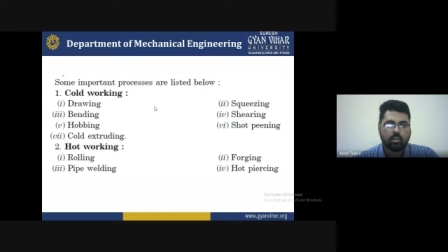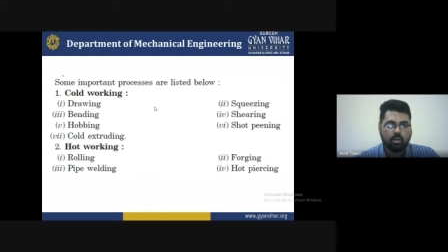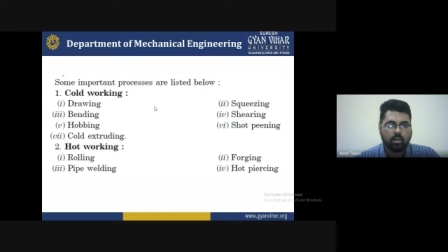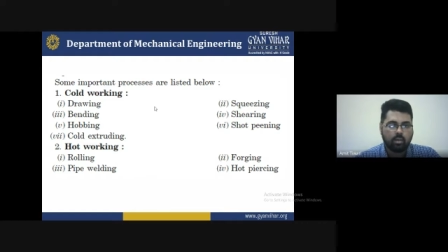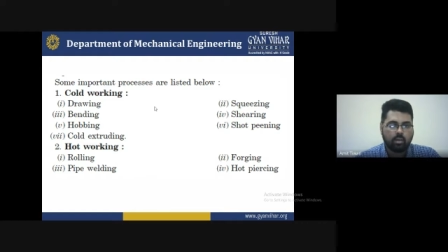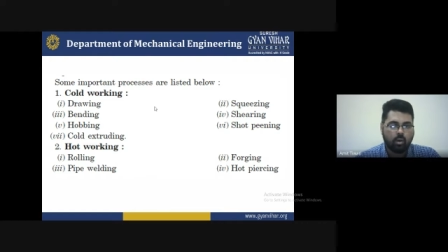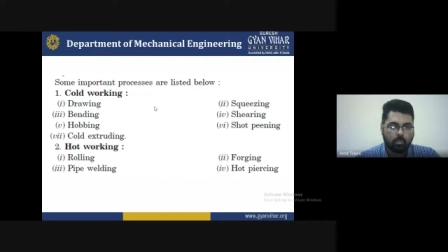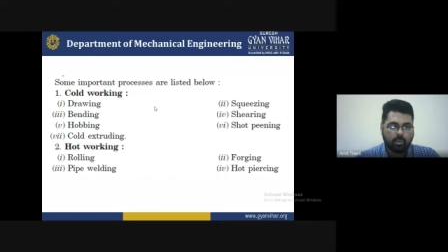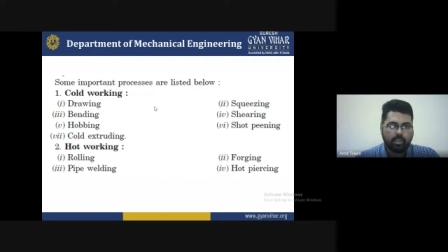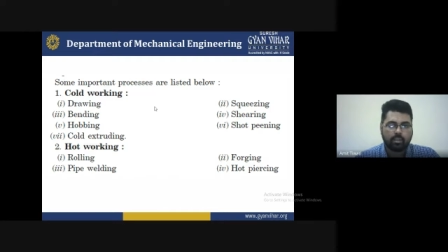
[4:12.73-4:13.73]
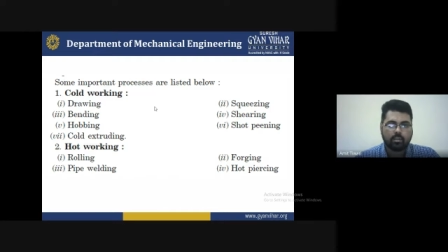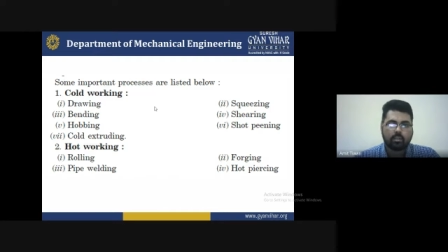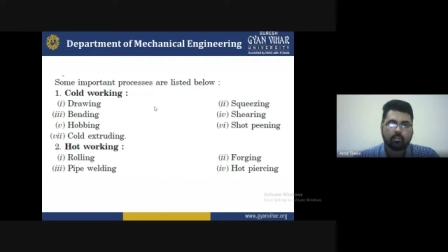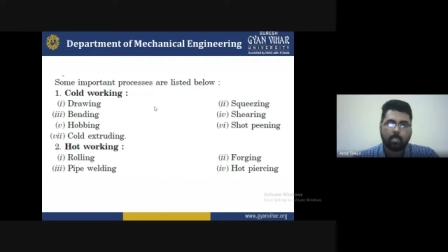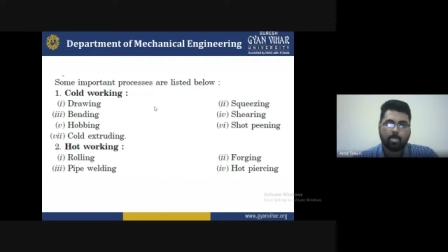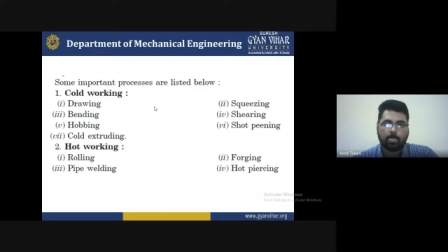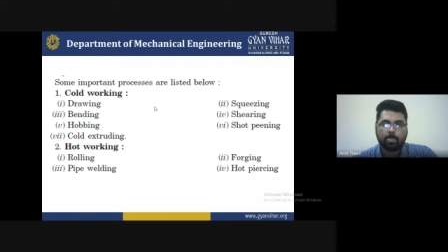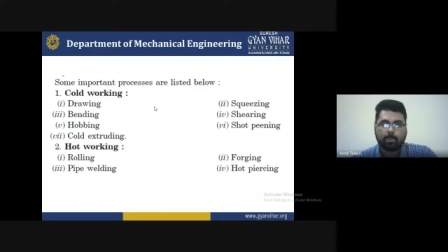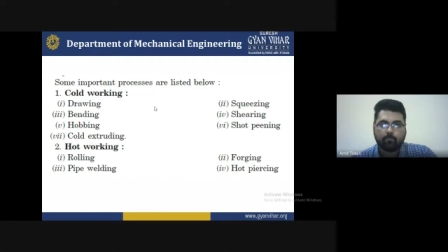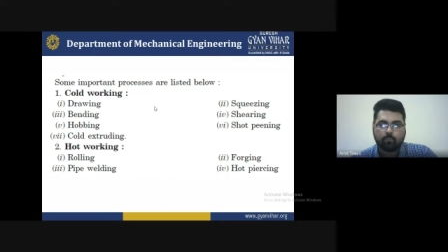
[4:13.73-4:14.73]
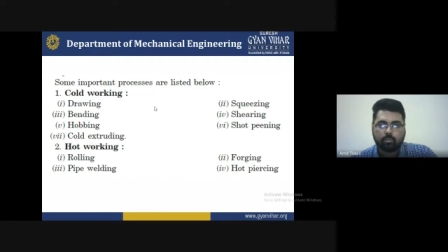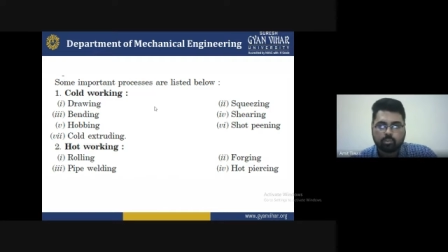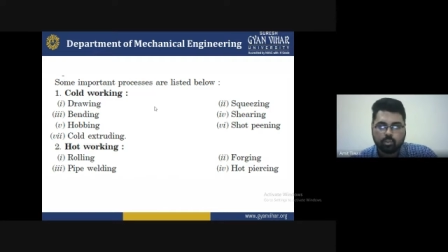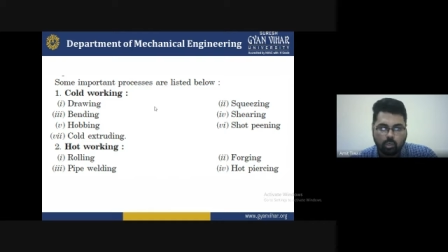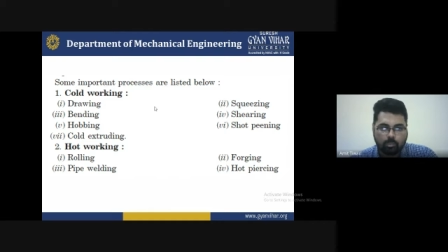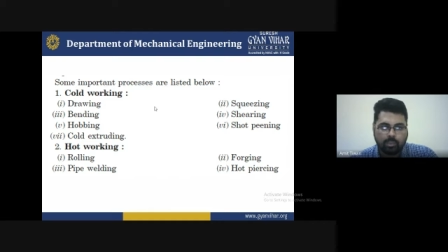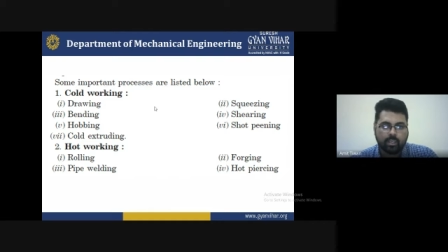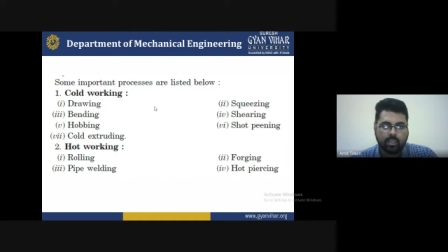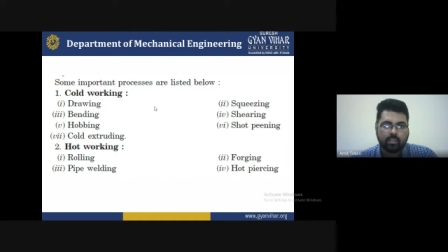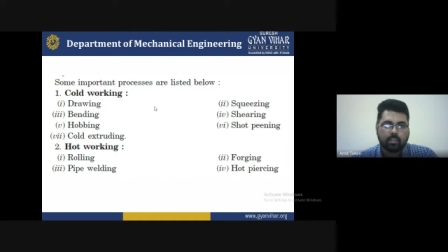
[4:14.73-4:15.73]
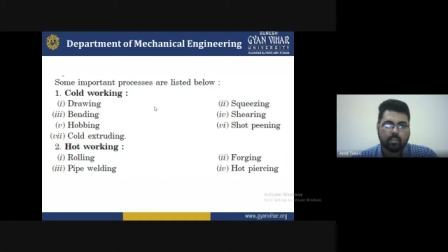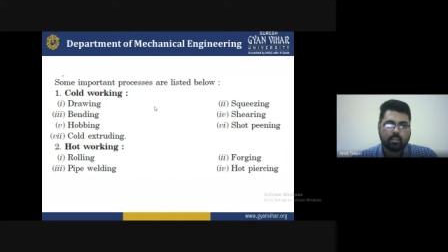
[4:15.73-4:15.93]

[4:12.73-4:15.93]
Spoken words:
hobbing, short pinning,